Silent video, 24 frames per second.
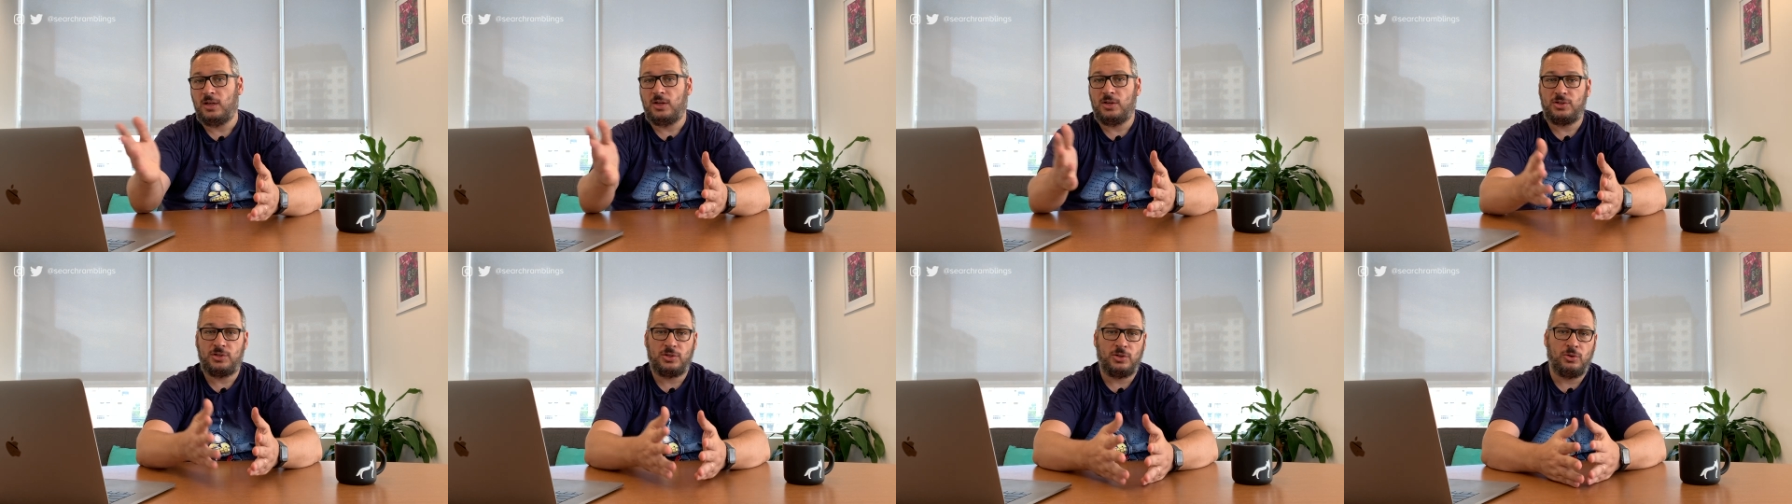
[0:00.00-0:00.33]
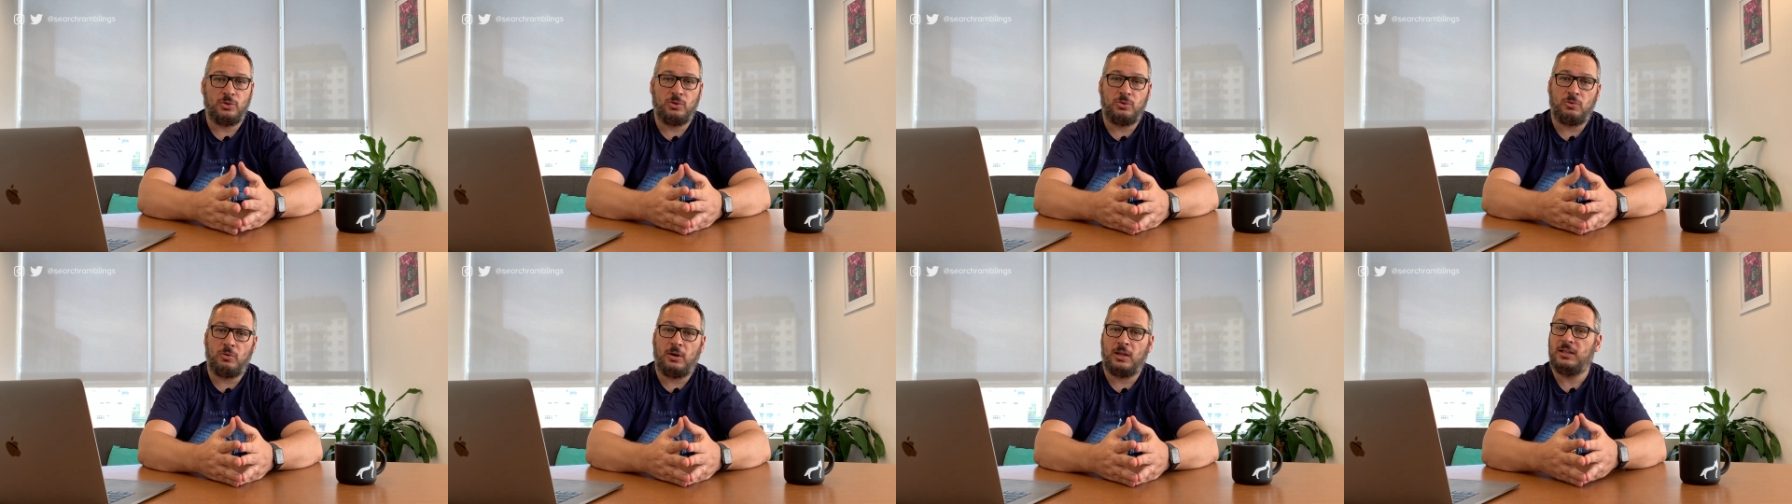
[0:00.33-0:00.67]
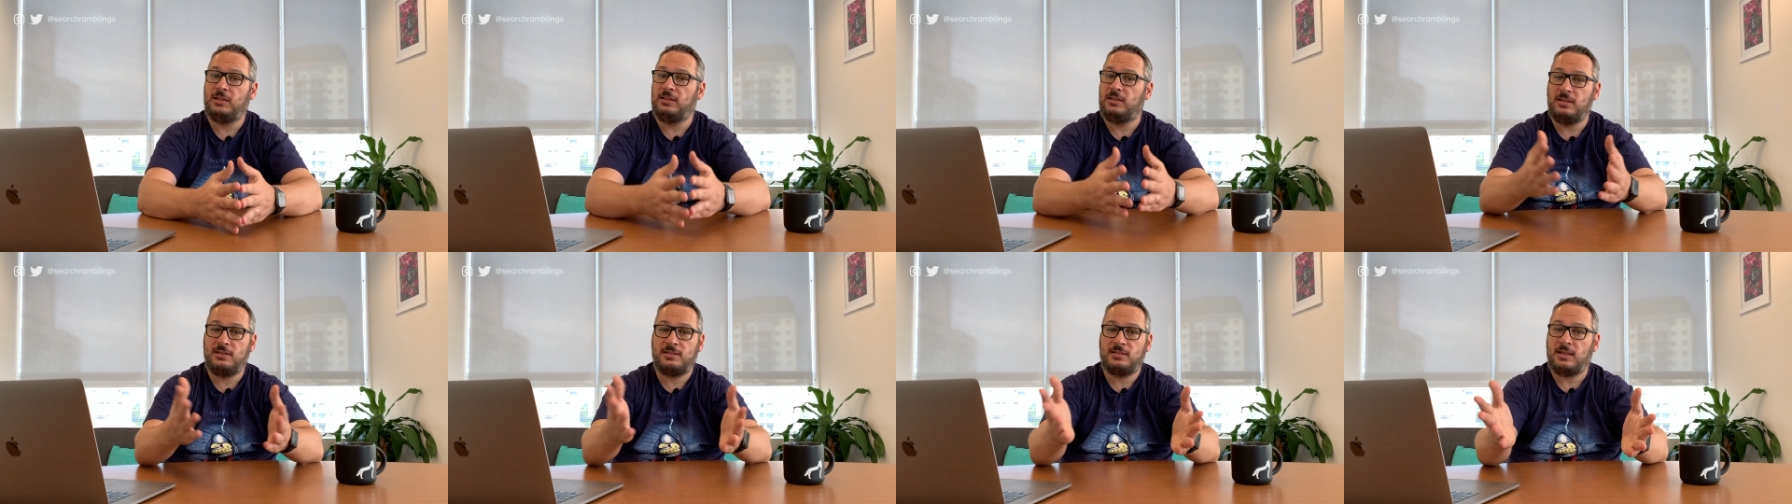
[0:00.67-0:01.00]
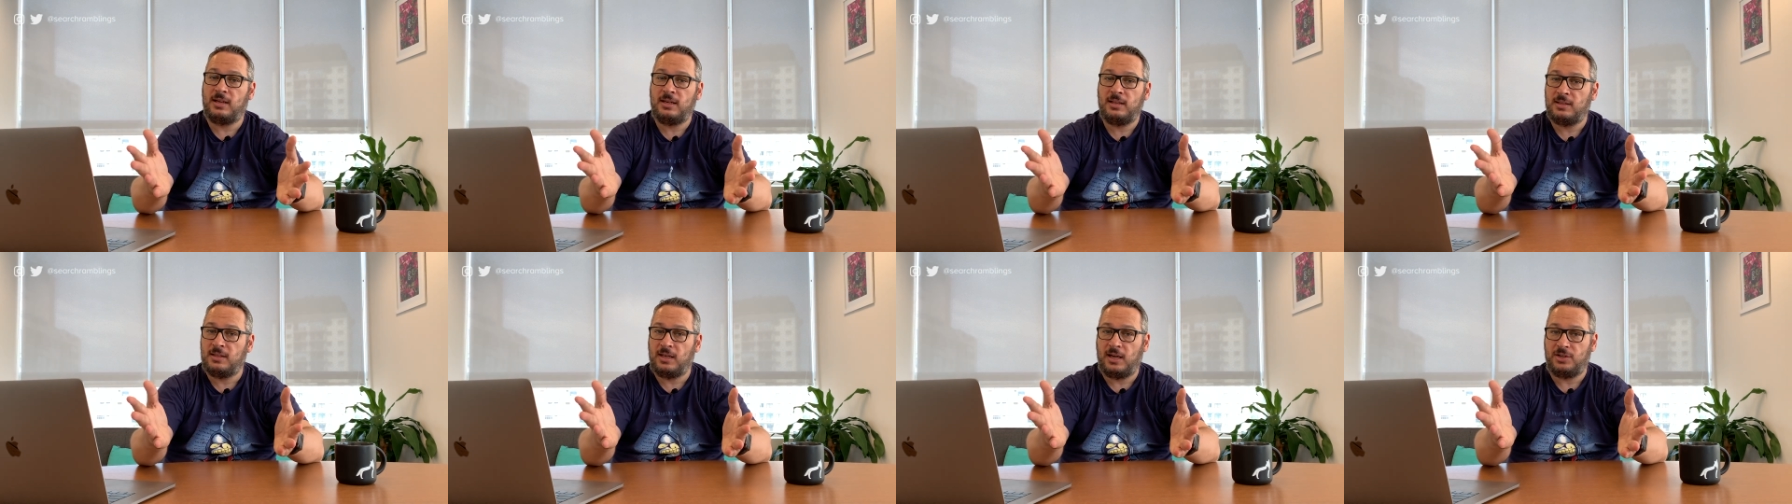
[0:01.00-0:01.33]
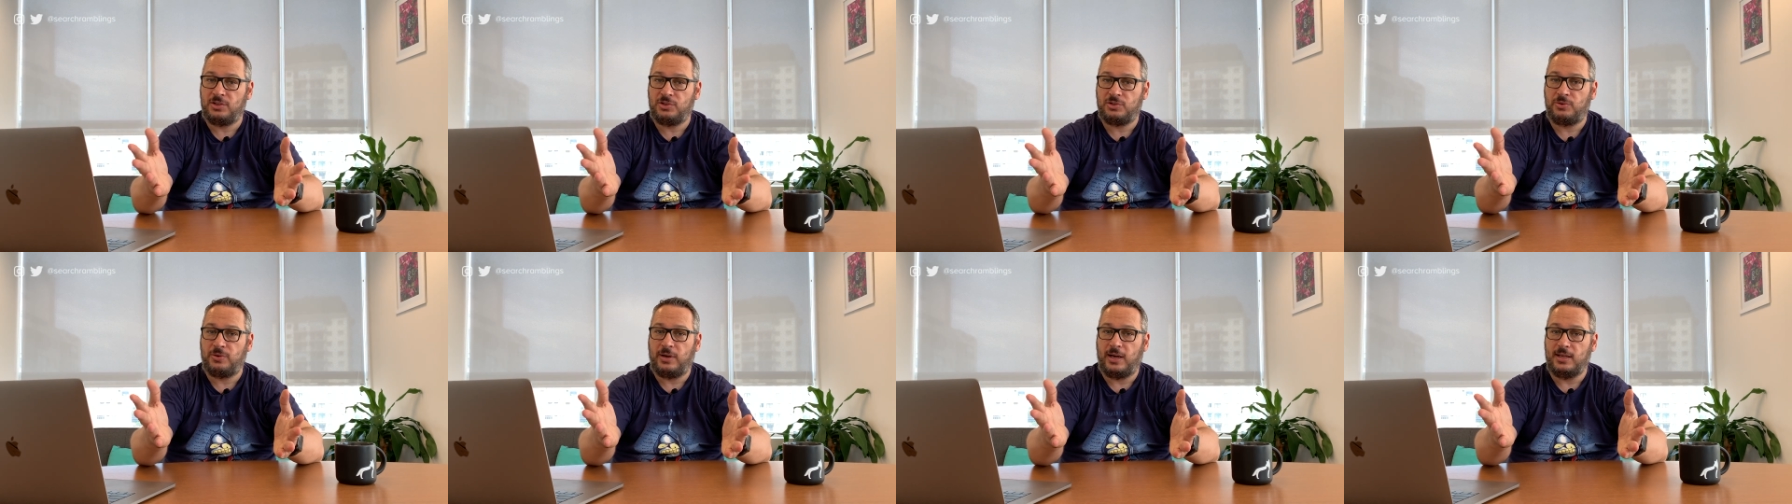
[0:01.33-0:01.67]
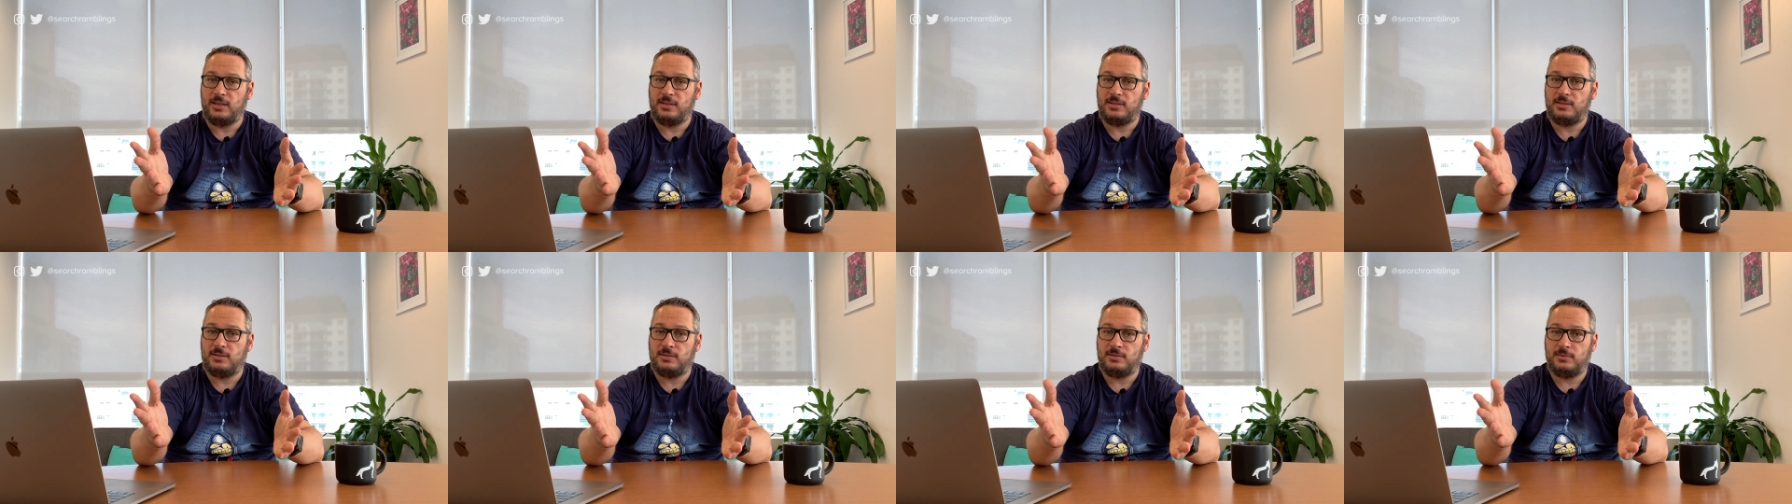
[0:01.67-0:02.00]
so quality standards
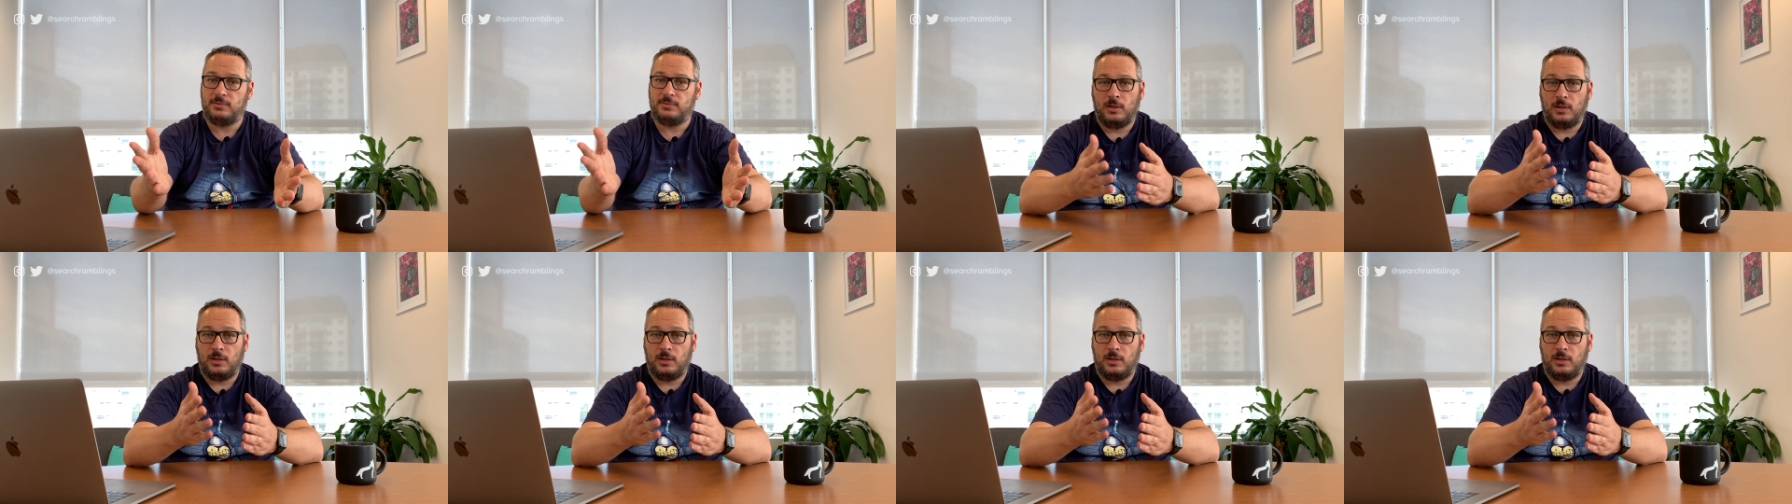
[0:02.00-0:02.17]
rise.